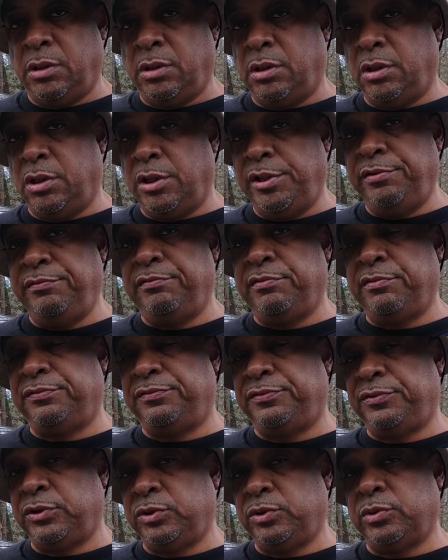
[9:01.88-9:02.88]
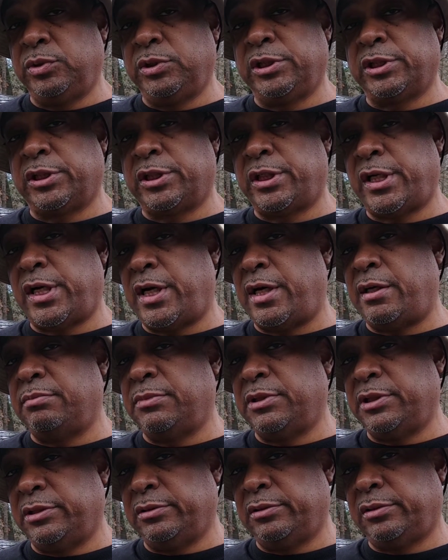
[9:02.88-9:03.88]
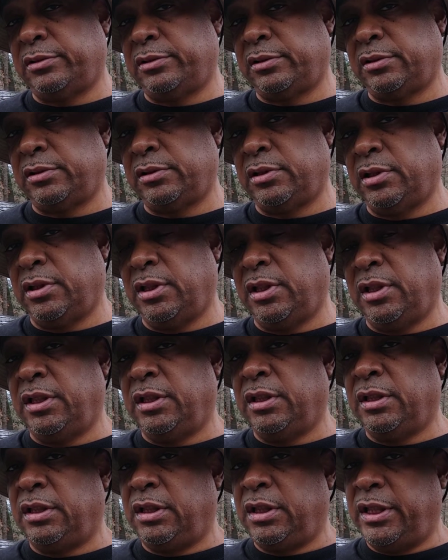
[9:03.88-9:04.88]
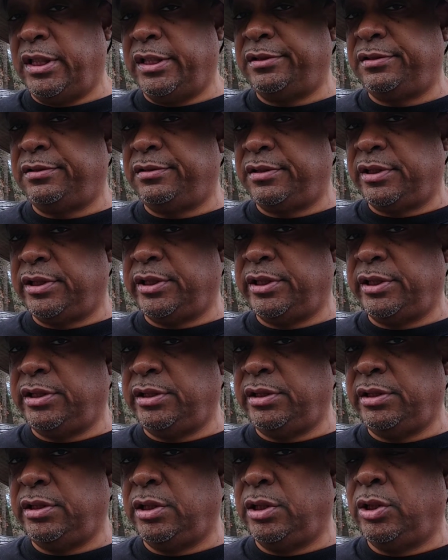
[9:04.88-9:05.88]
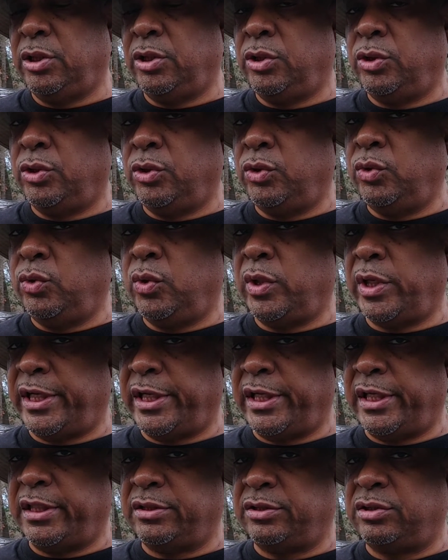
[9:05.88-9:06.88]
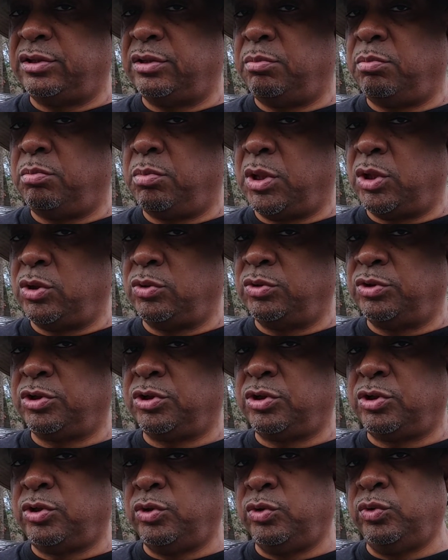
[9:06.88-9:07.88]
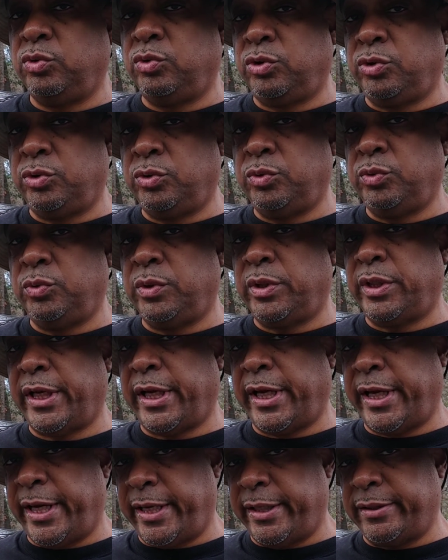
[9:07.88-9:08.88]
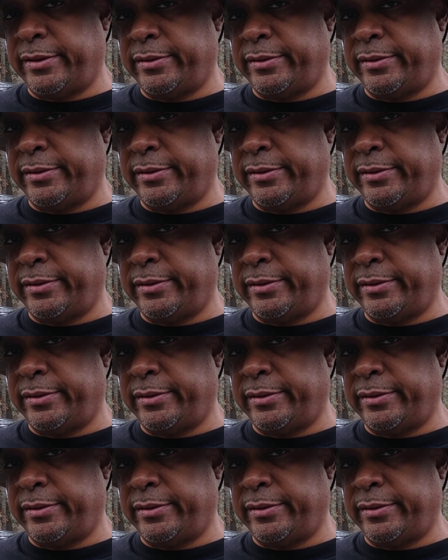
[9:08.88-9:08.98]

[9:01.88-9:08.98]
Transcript: Leave a few in the comments. Let's see who has the most cuckoo cat.